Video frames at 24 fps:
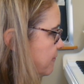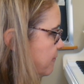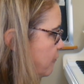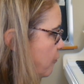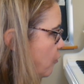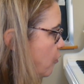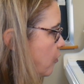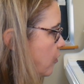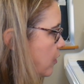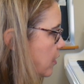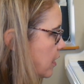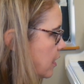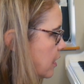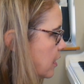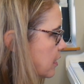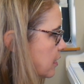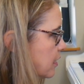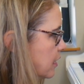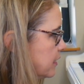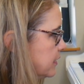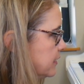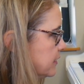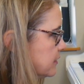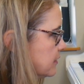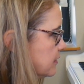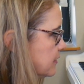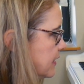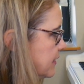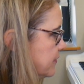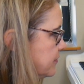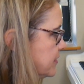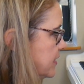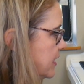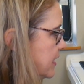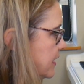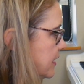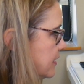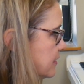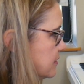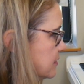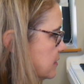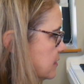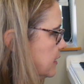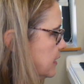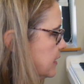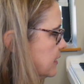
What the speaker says: 4 in the left hand.